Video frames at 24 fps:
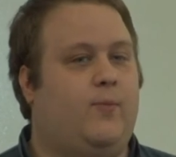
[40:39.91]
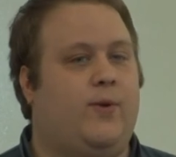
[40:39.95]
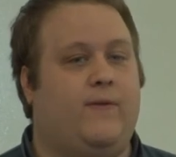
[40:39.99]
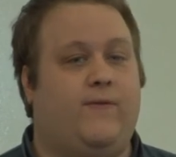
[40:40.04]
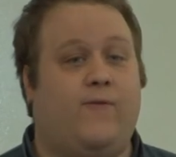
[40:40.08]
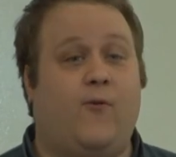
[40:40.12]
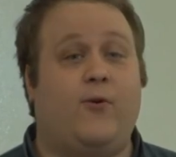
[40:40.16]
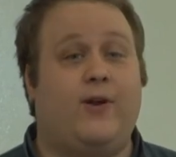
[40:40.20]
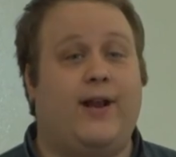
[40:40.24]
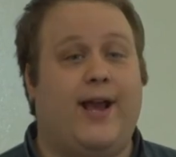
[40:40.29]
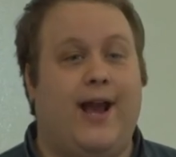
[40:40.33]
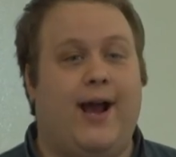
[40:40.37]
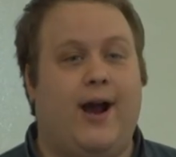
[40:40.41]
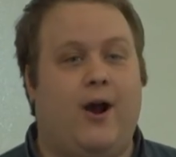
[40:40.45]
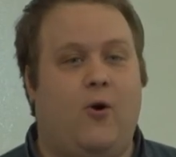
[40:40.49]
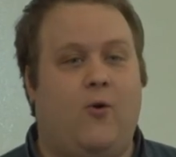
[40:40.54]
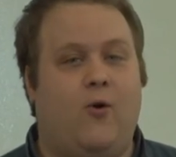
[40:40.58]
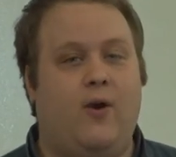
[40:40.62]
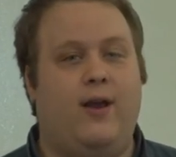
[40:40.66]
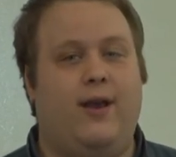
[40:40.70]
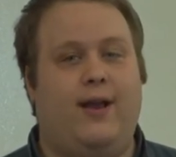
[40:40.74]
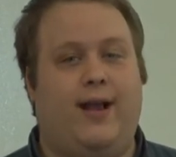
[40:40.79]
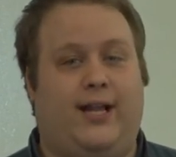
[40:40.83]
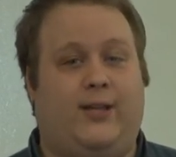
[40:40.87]
But for
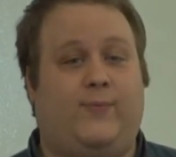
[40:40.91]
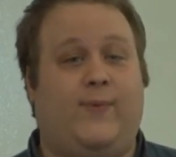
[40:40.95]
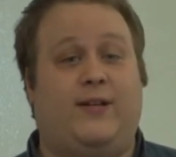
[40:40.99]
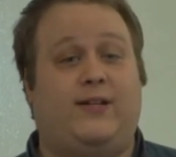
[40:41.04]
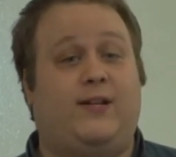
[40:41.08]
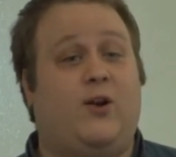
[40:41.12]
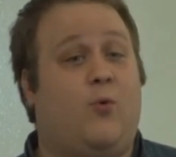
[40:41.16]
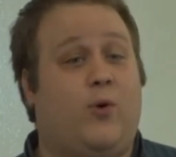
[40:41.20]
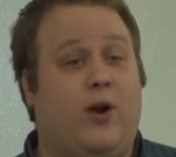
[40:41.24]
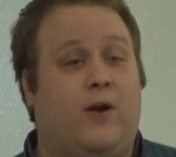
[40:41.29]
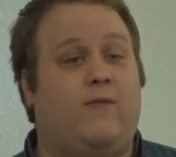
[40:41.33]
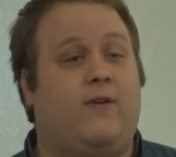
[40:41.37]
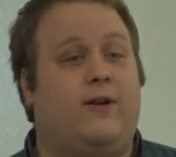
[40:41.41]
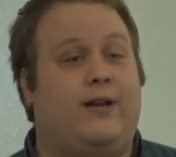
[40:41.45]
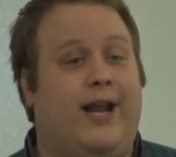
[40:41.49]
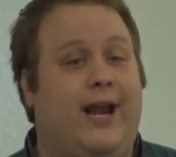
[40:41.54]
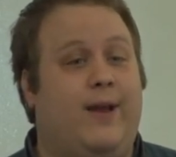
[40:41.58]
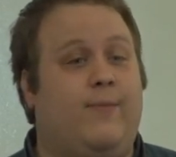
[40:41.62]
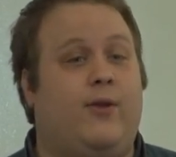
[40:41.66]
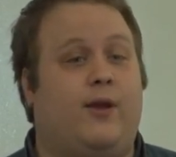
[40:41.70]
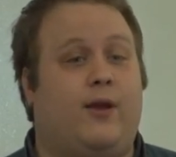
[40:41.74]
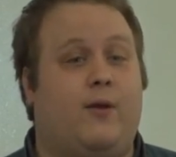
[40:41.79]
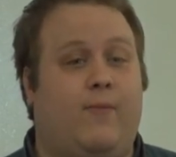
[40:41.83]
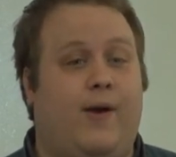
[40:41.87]
now, it's basically whatever
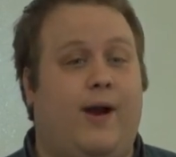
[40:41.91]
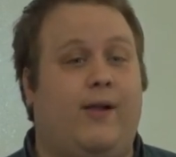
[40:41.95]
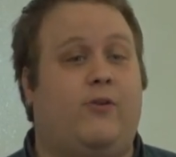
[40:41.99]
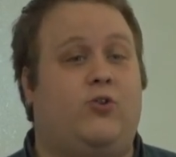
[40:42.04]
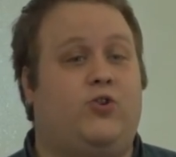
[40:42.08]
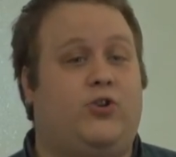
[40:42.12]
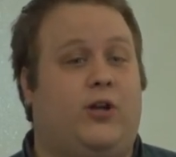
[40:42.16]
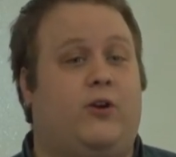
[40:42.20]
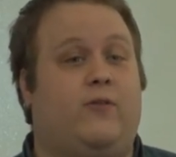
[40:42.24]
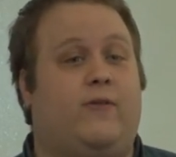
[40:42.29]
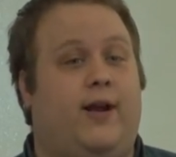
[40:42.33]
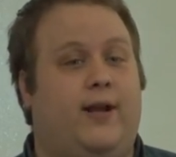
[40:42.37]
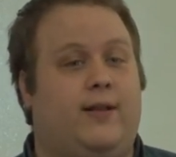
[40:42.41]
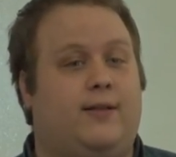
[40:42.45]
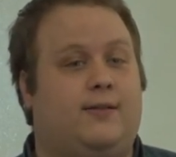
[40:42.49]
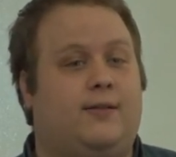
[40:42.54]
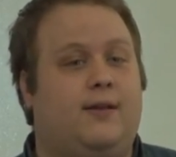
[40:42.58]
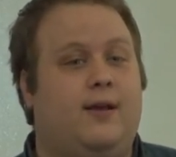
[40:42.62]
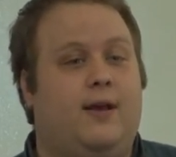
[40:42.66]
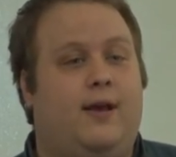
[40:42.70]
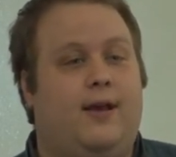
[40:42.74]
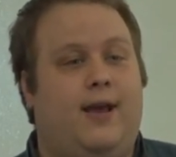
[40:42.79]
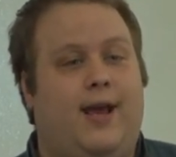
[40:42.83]
name the compiler generates,